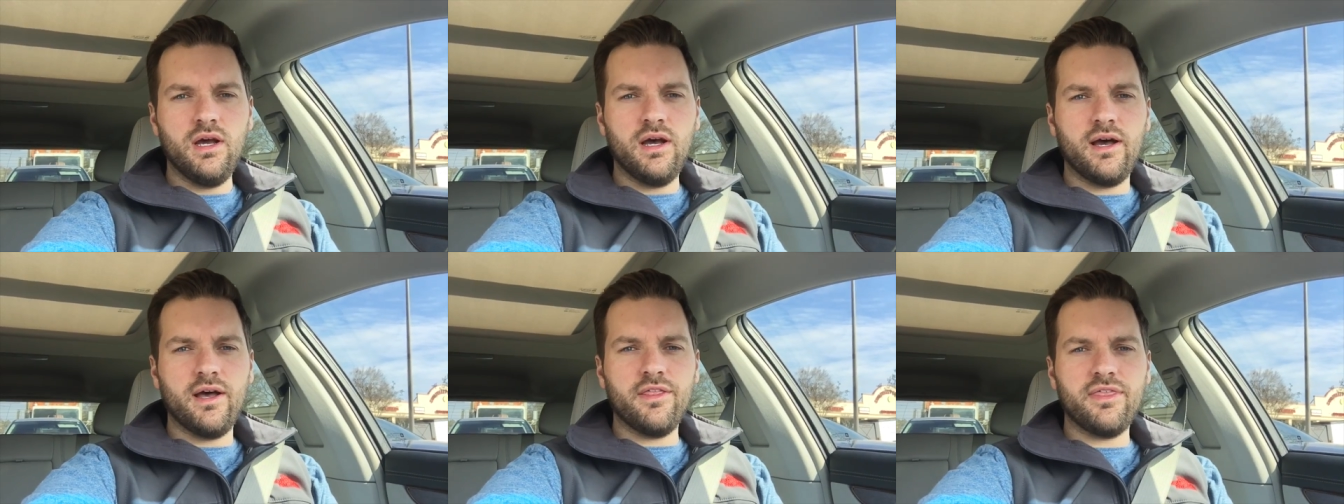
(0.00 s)

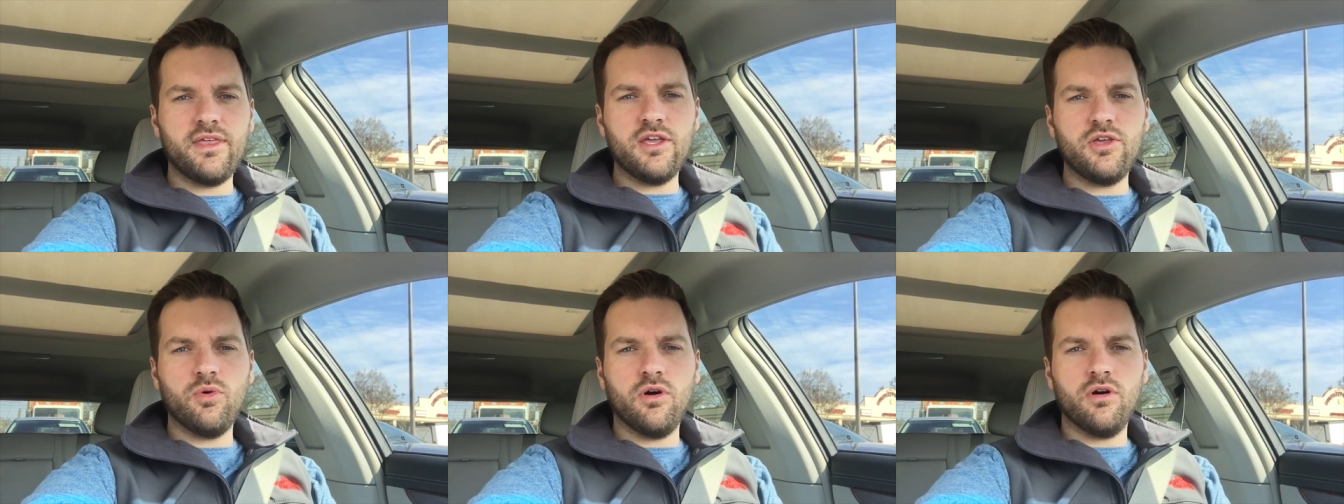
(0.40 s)
Uh,
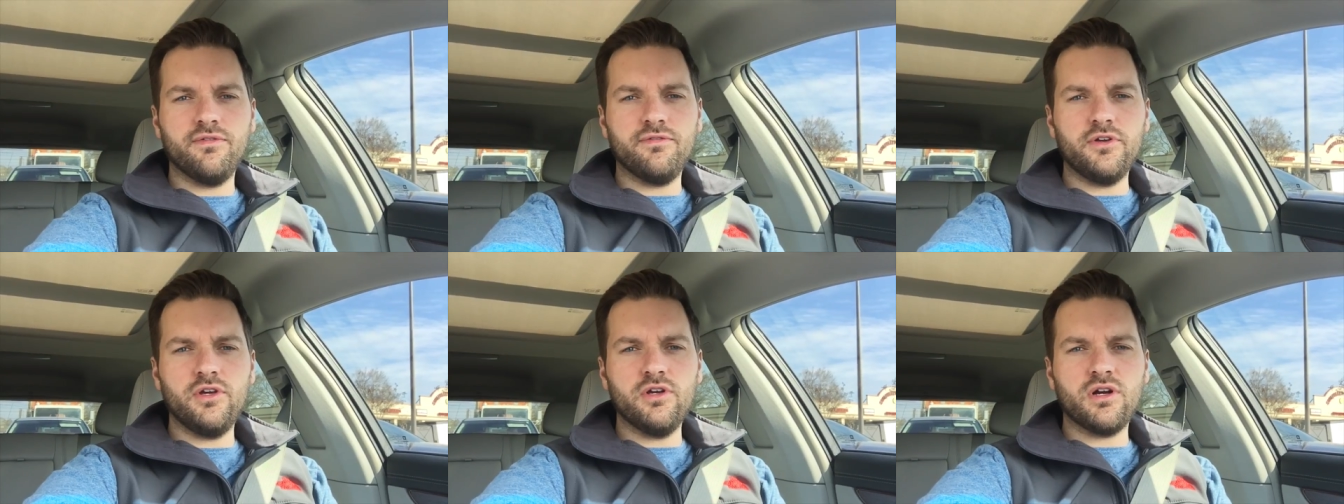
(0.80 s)
thank you all
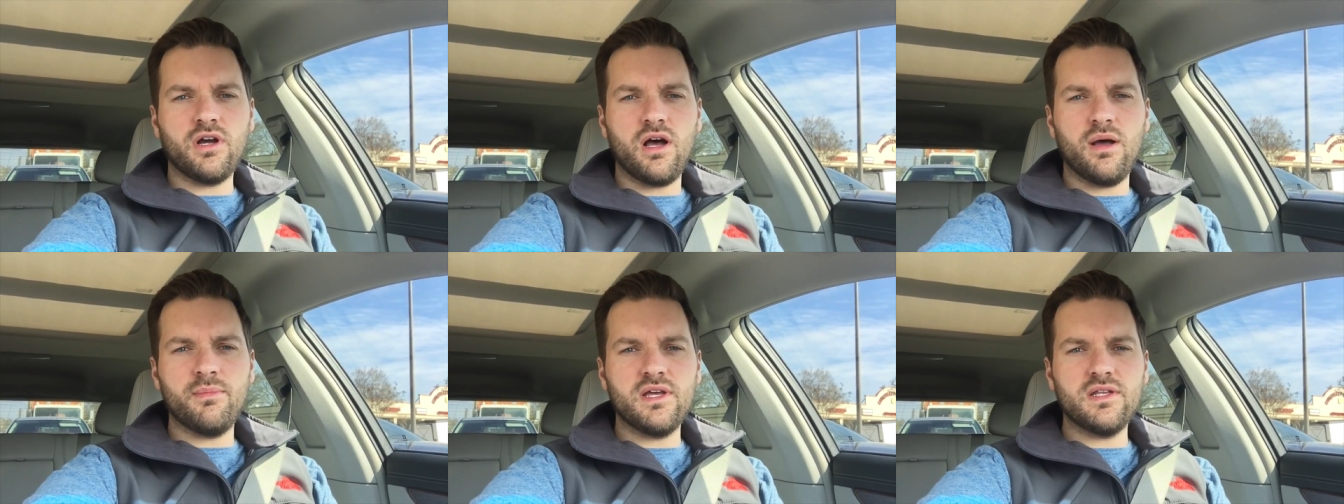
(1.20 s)
for your
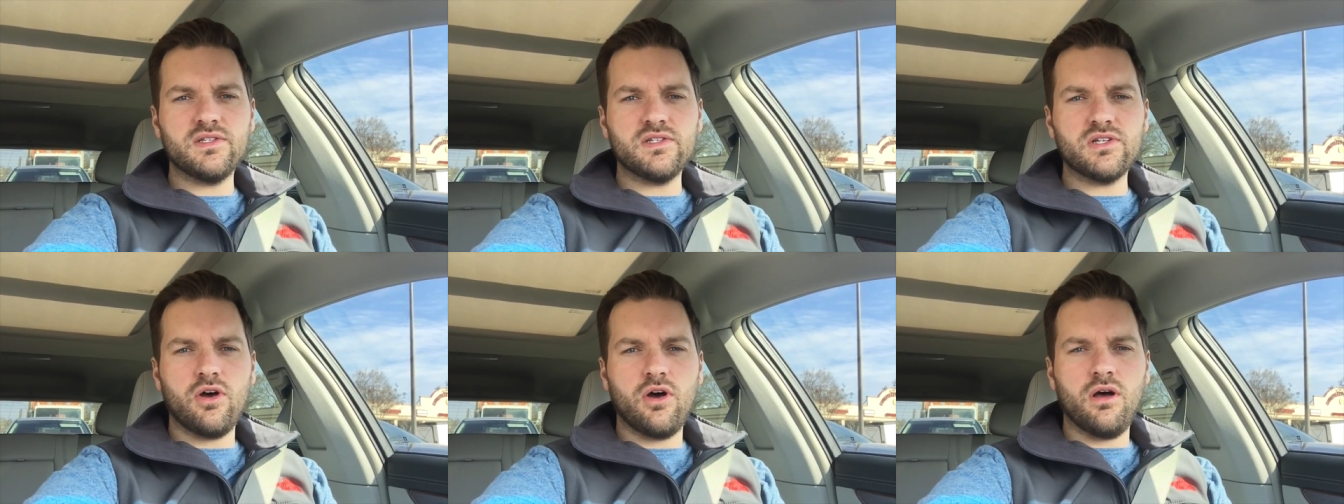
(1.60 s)

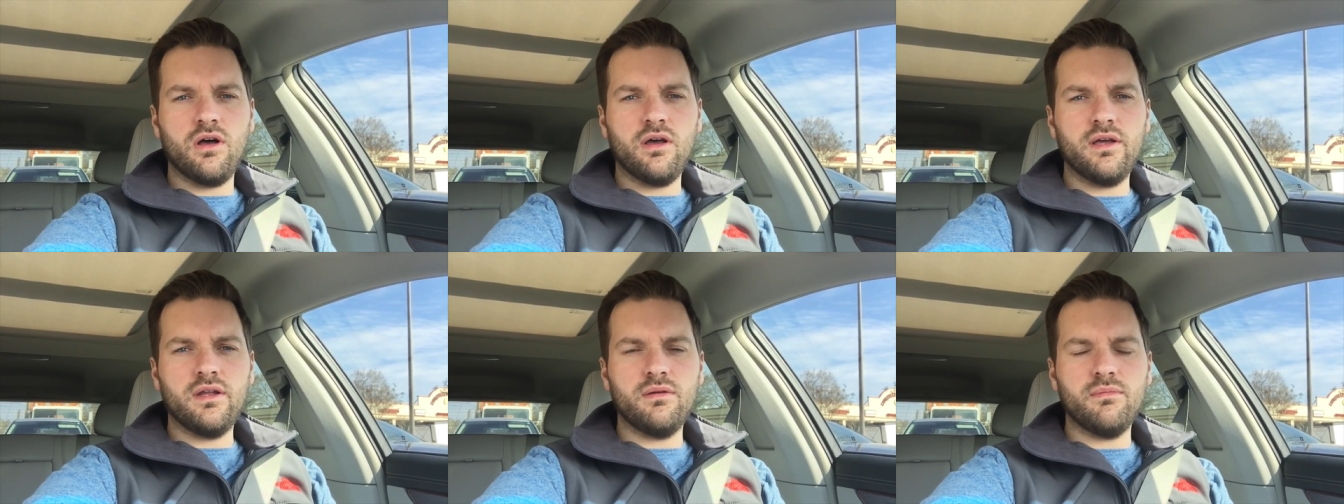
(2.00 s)
comments
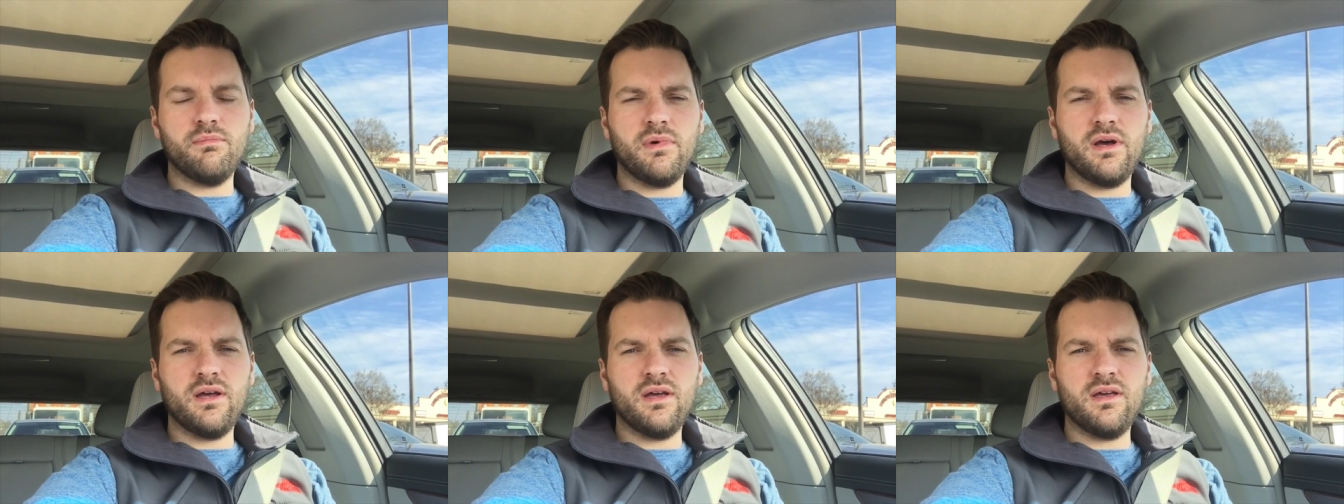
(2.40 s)
on
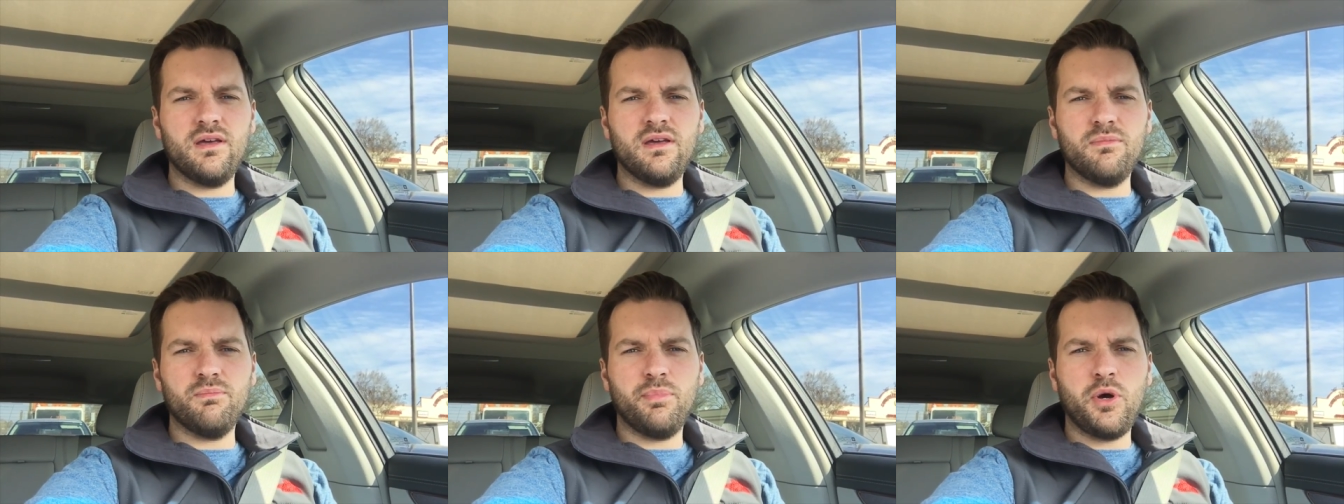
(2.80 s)

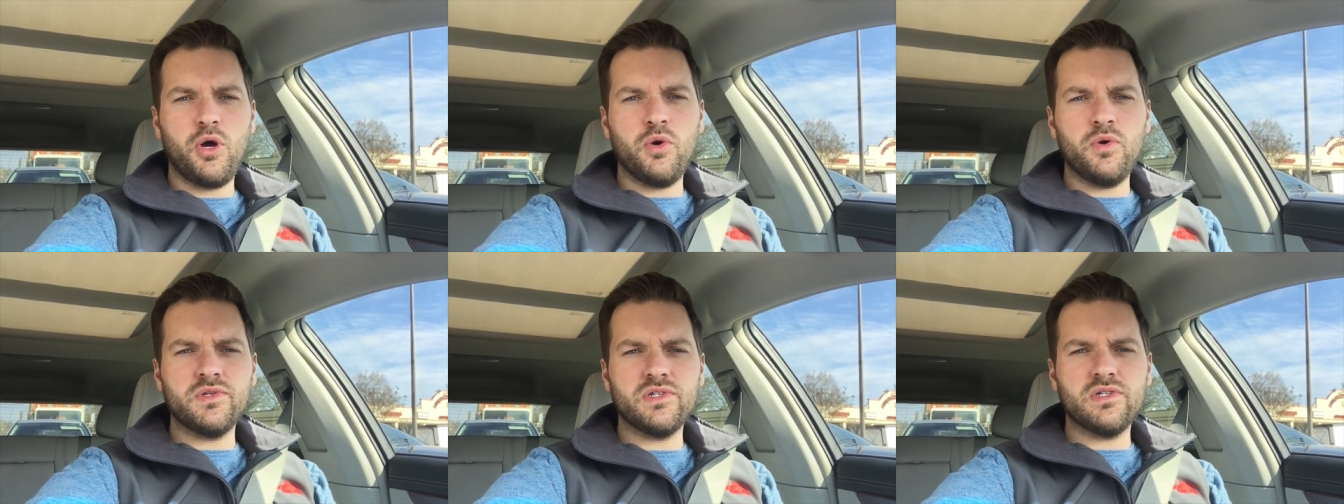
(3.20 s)
my
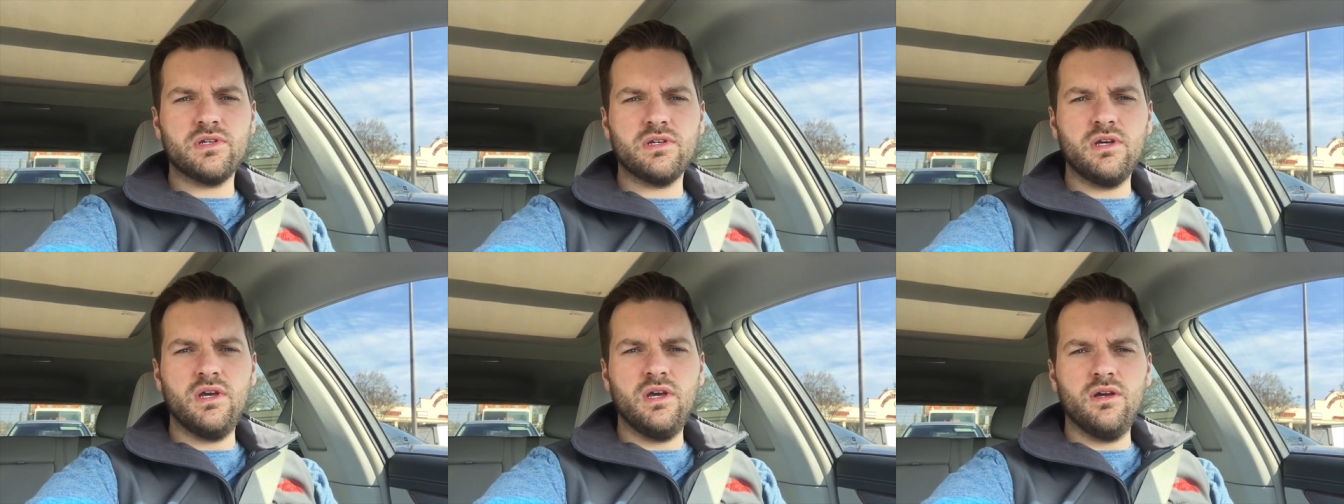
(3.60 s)
post